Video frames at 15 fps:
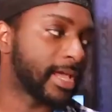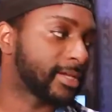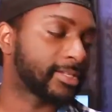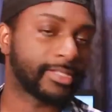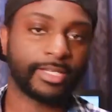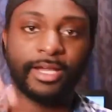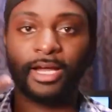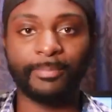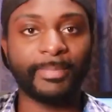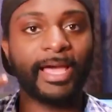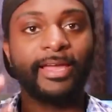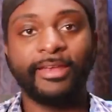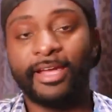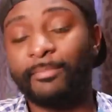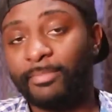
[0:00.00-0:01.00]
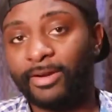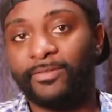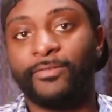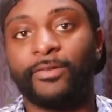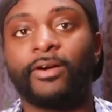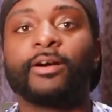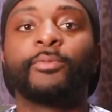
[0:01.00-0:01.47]
Next up at number
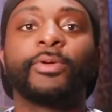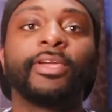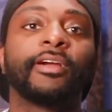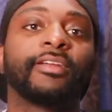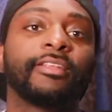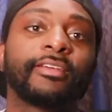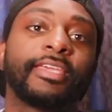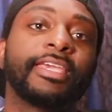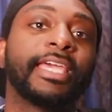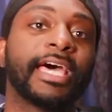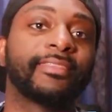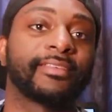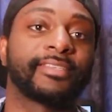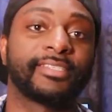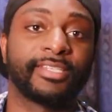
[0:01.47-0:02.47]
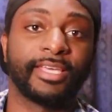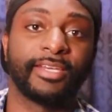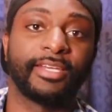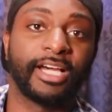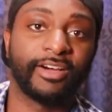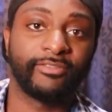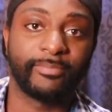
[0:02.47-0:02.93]
four, we are looking at the
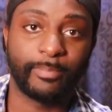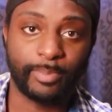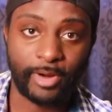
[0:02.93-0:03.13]
sin of